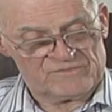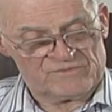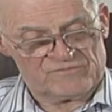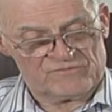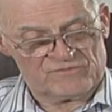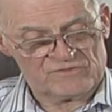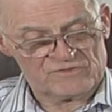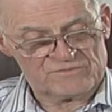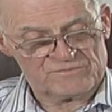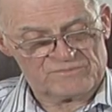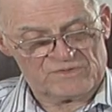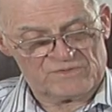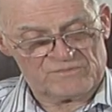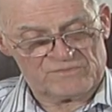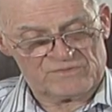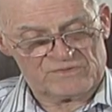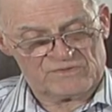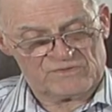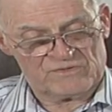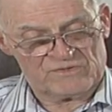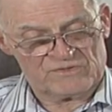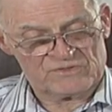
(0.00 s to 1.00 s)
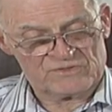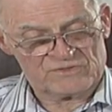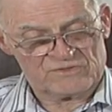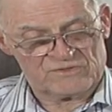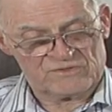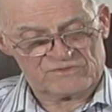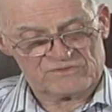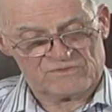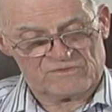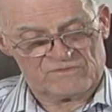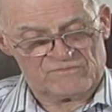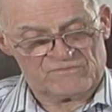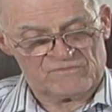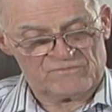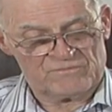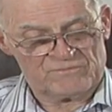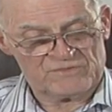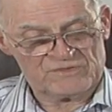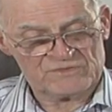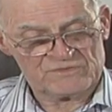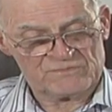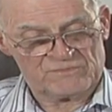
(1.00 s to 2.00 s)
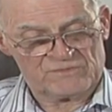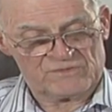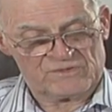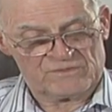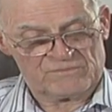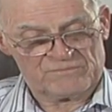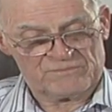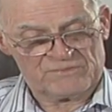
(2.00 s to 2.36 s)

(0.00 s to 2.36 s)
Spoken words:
The First Presbyterian Church of Pittsburgh